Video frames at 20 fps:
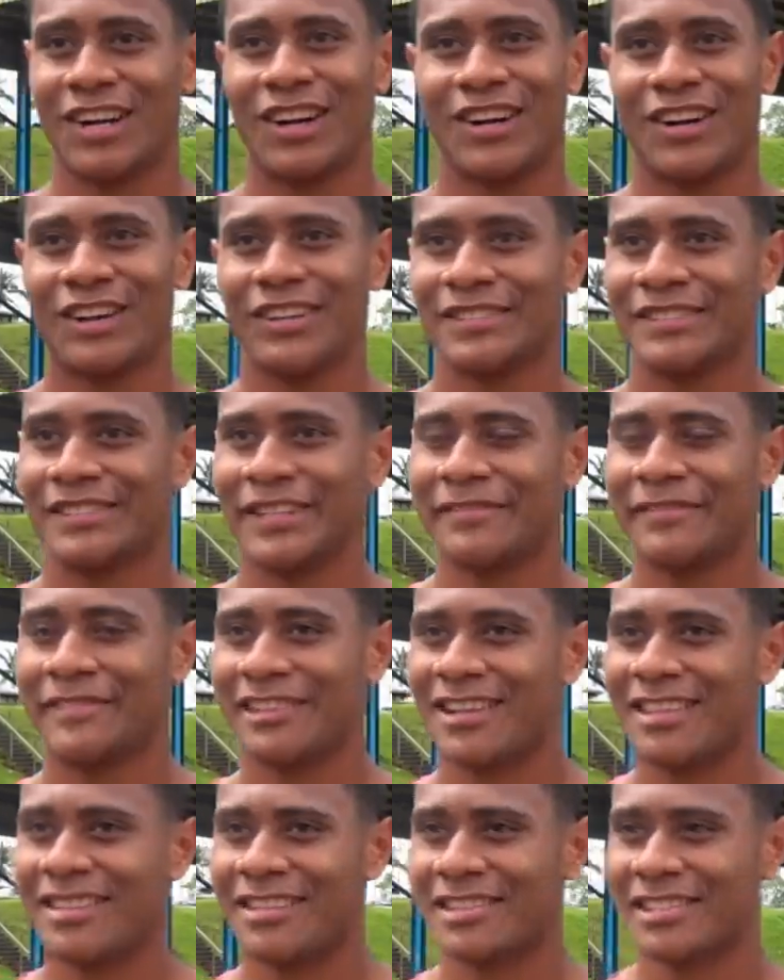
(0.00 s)
Oh,
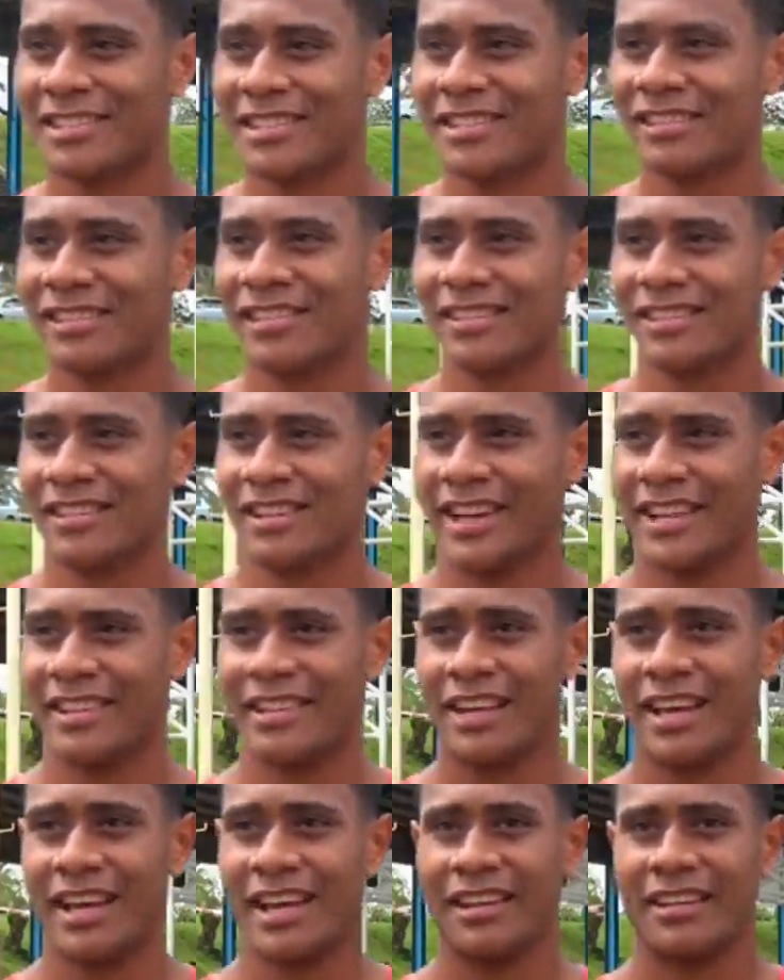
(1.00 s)
definitely the skill
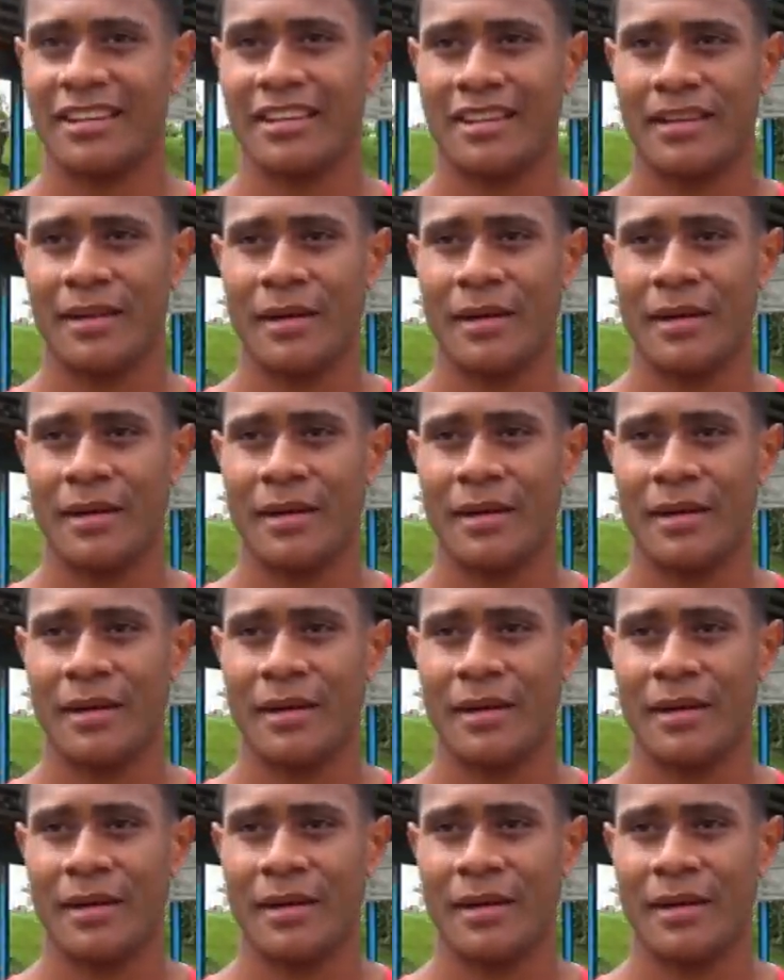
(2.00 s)
and the height.